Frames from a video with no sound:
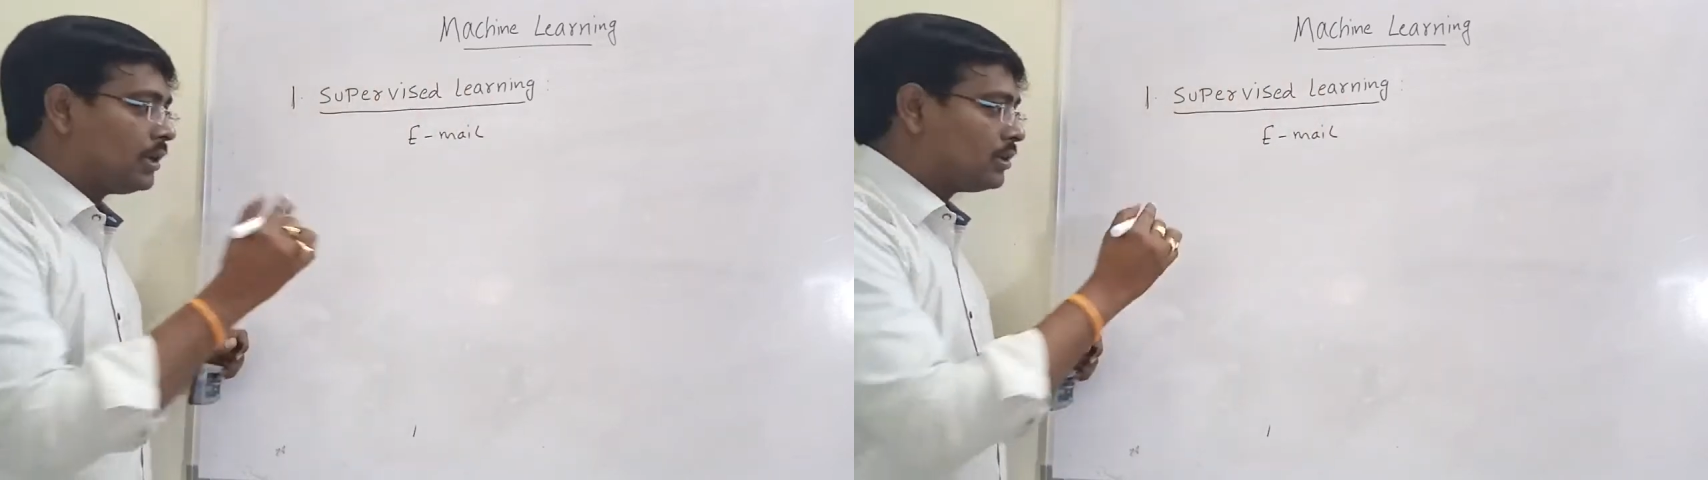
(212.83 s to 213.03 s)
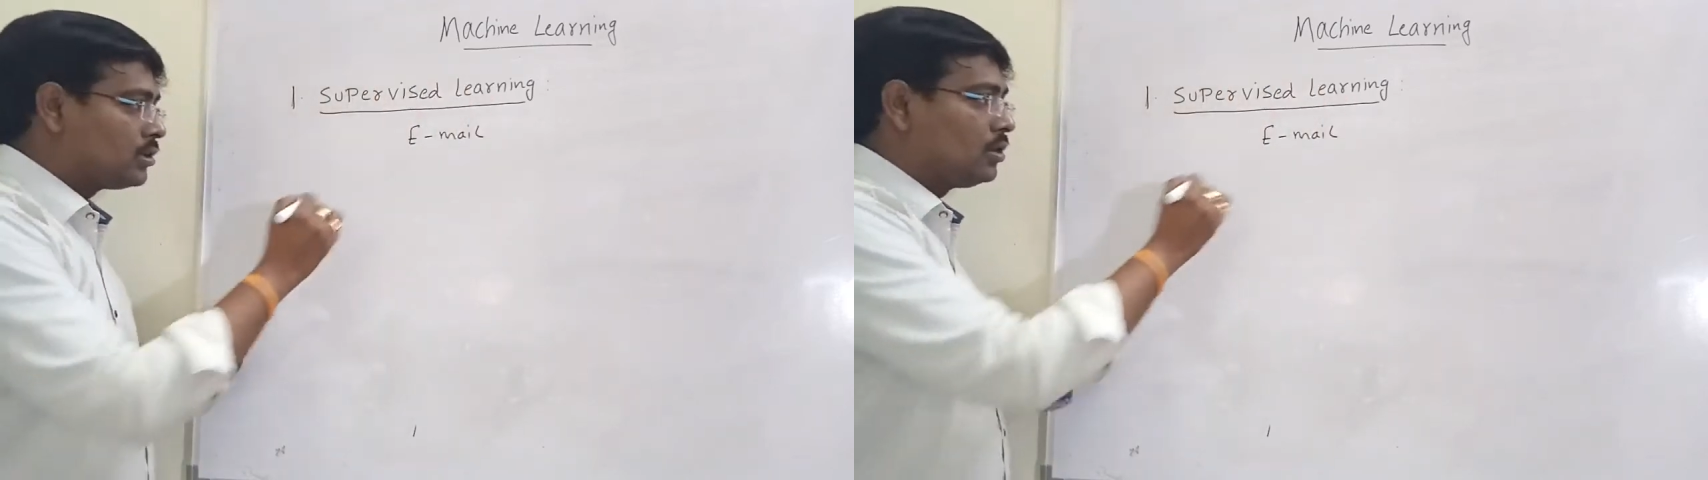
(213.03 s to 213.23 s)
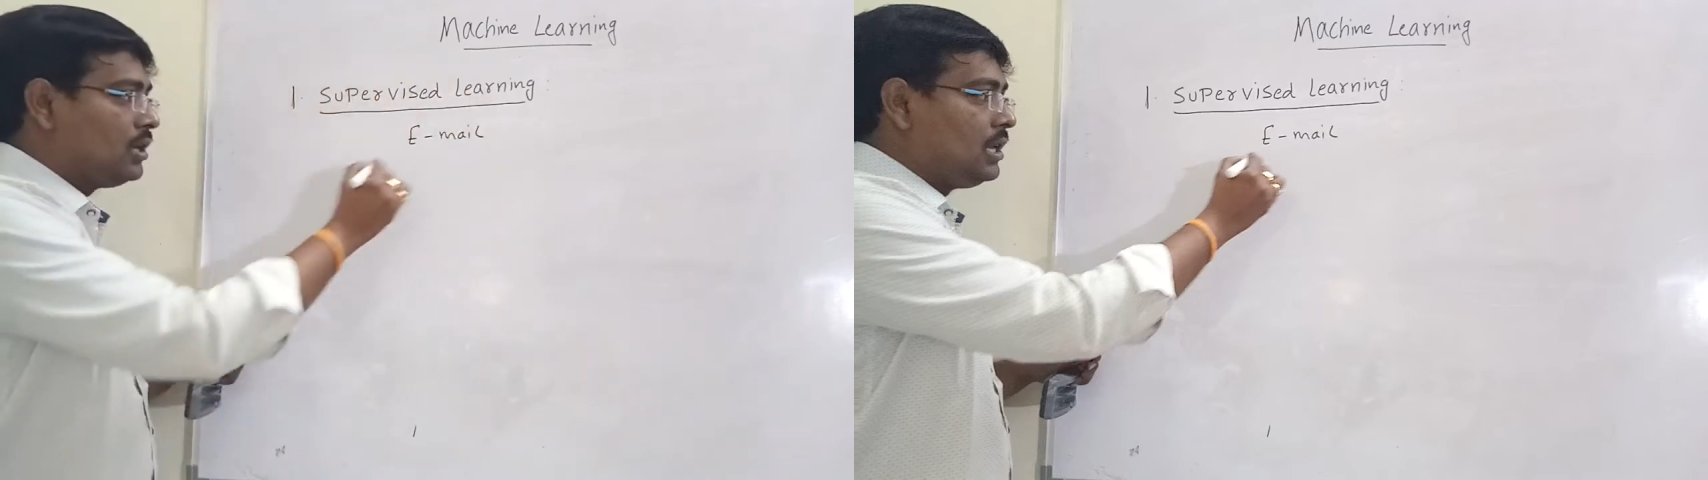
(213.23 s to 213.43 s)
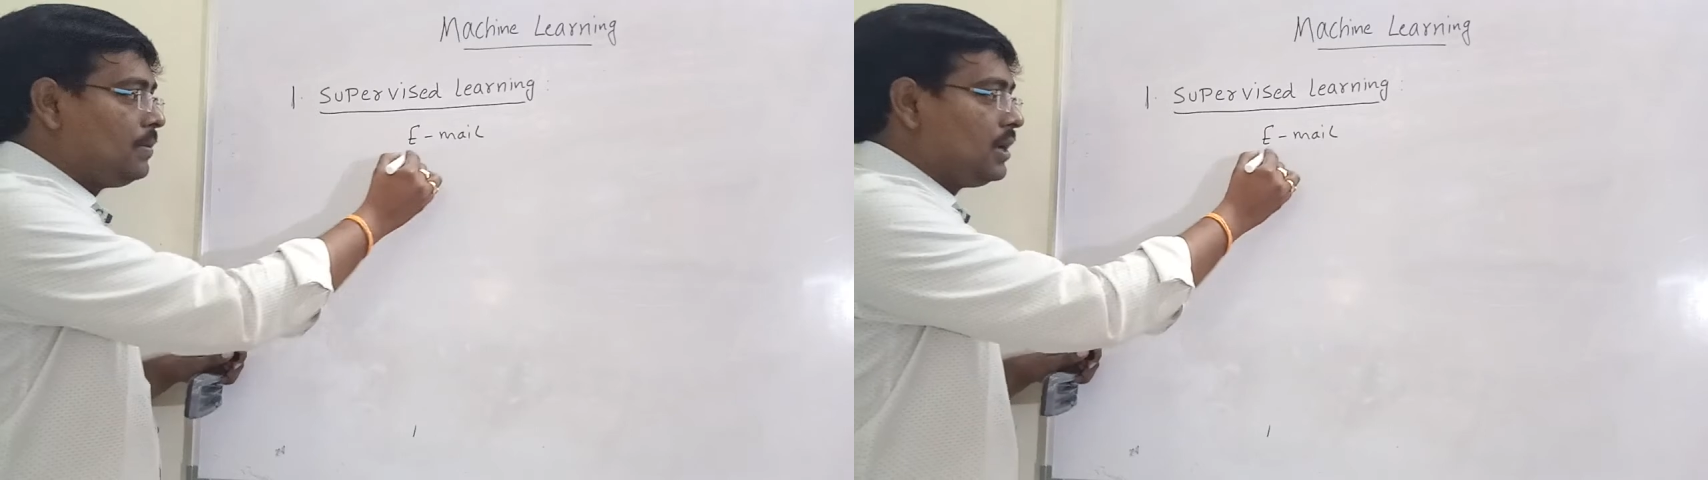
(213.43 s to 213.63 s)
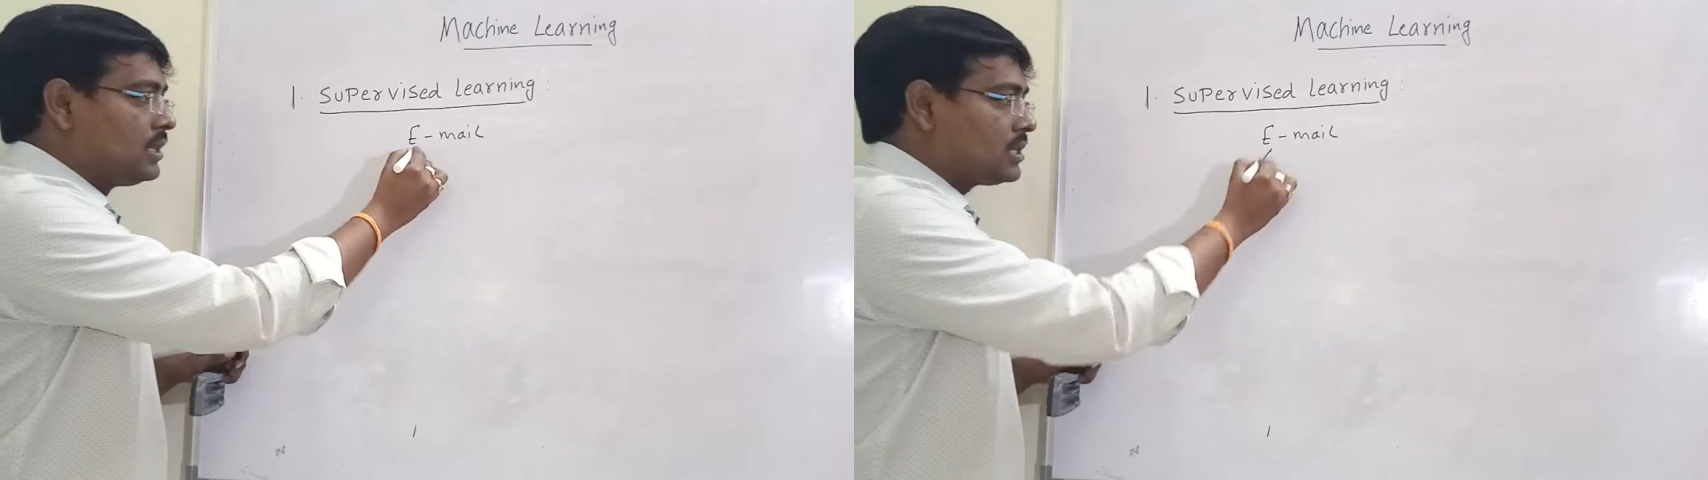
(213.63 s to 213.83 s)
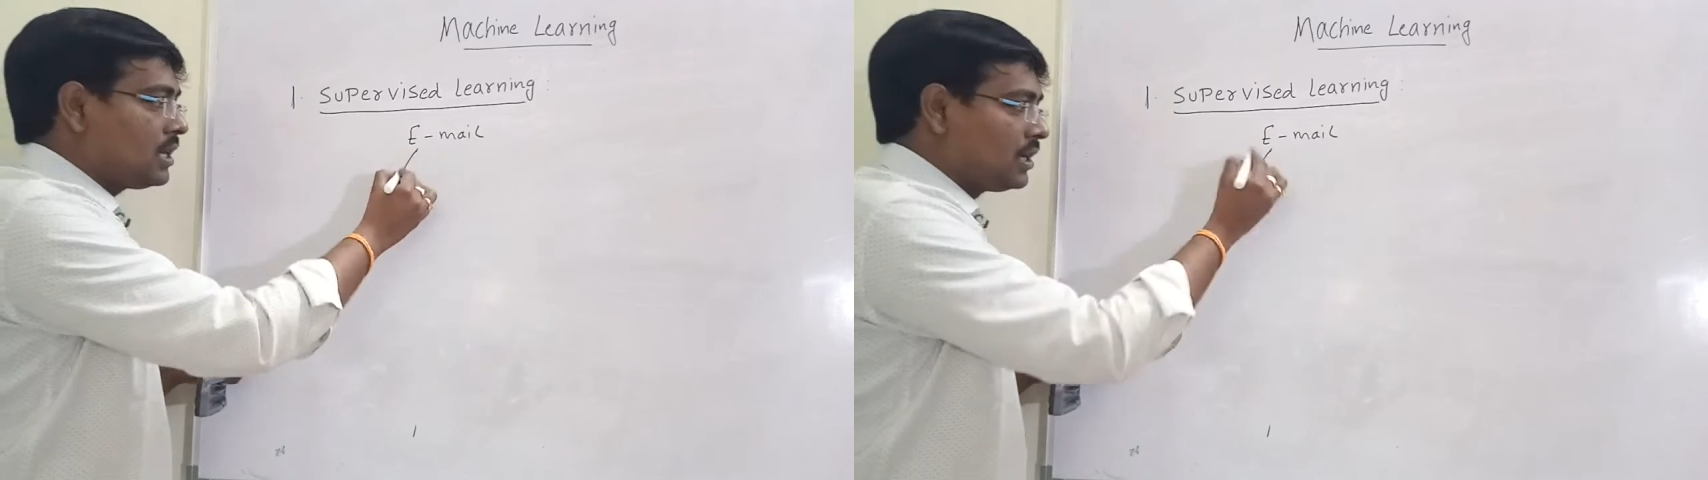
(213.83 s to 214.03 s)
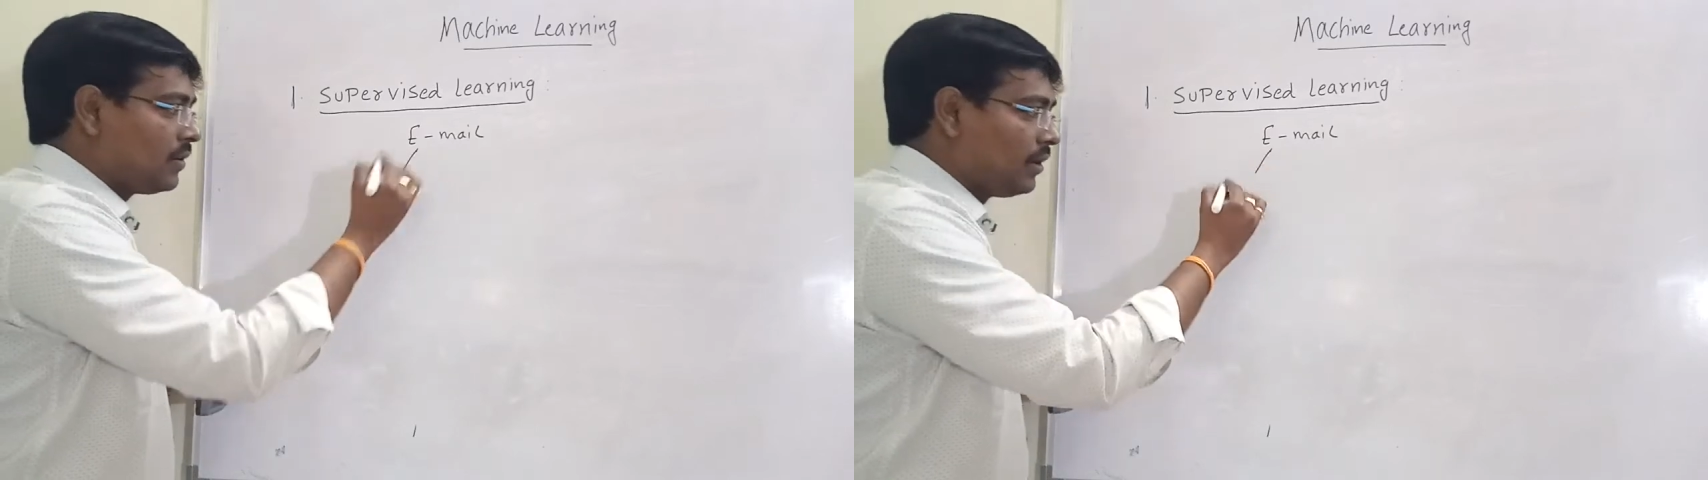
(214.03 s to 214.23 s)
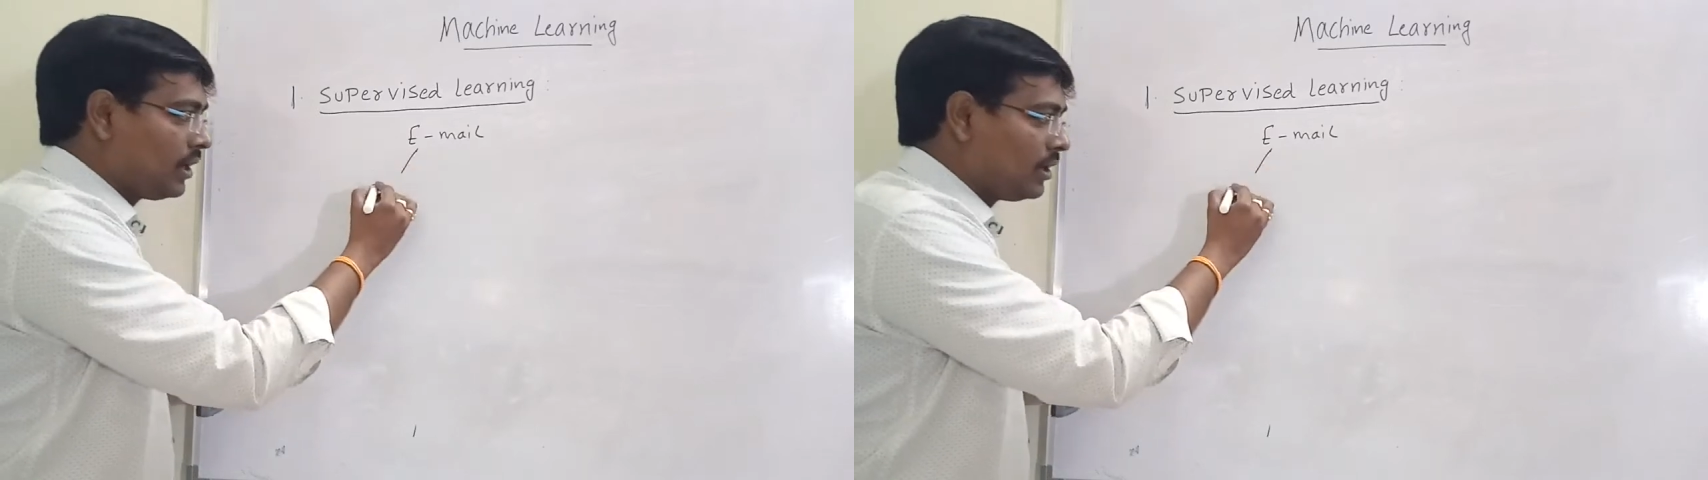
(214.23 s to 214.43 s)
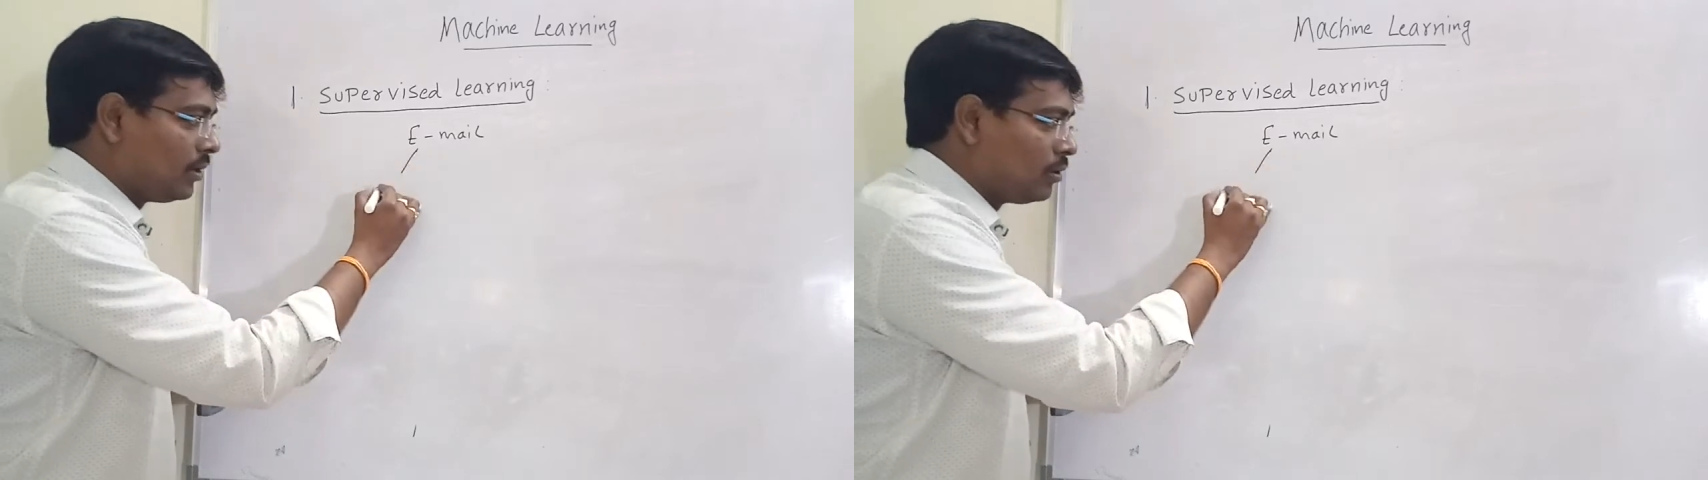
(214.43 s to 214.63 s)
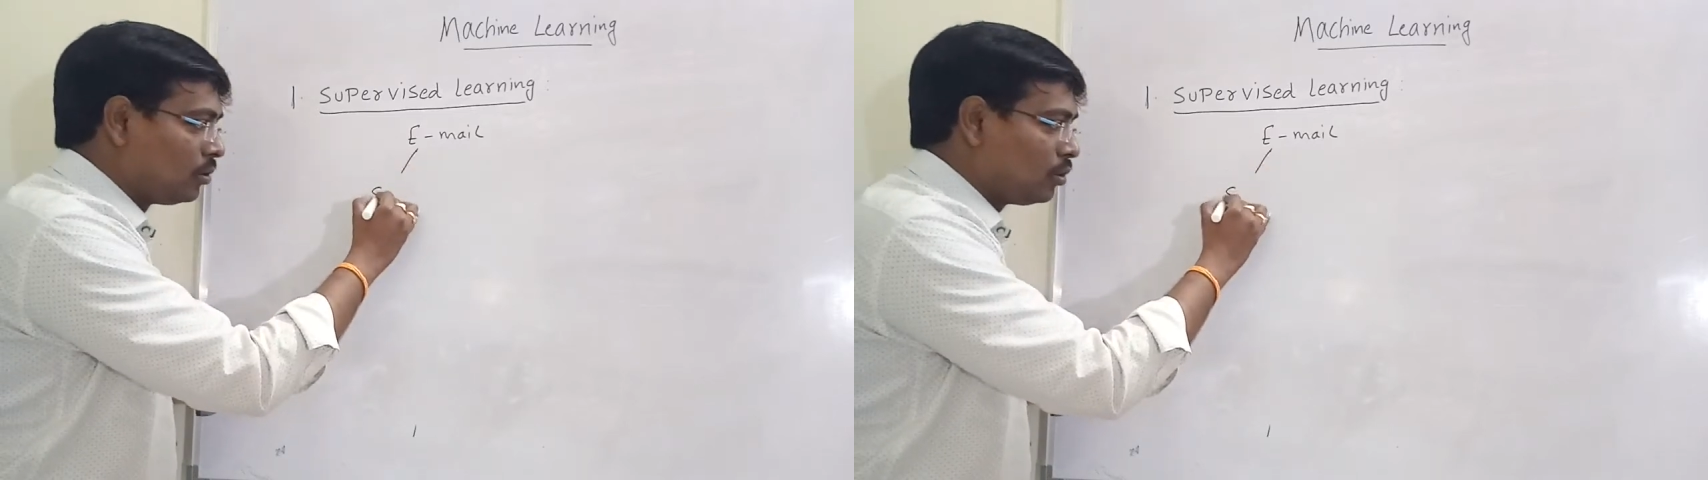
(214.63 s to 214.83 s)
So emails are divided
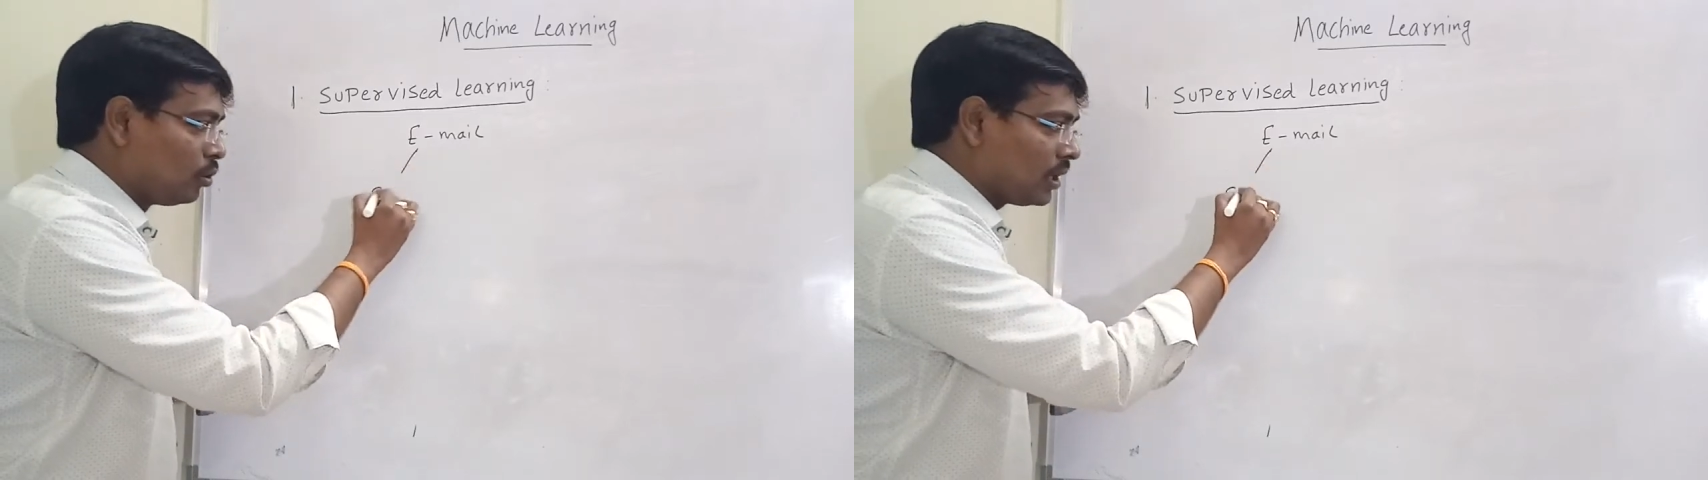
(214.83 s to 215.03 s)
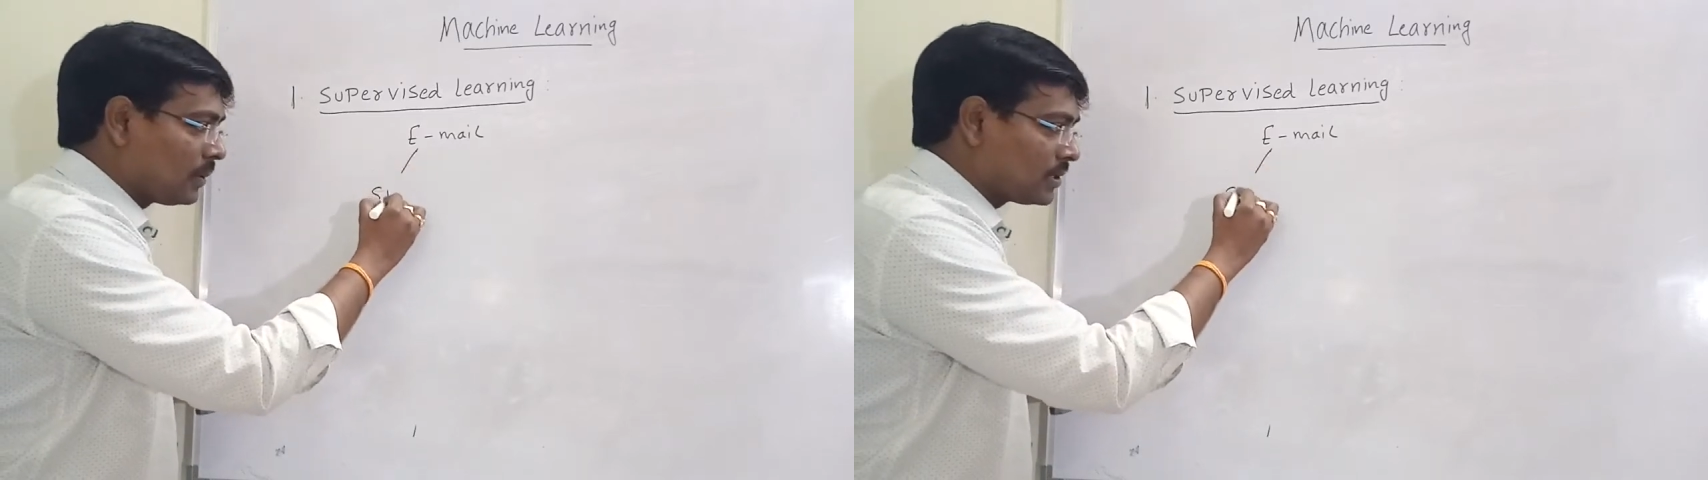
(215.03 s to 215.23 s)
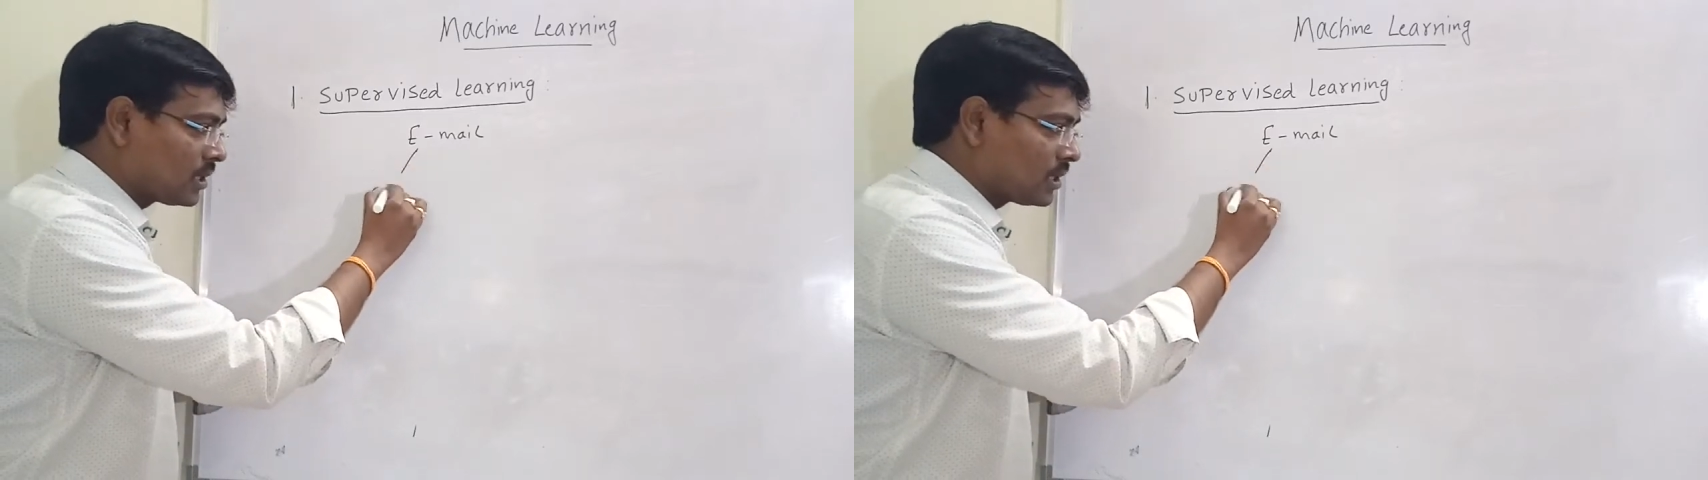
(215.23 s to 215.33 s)
into two types.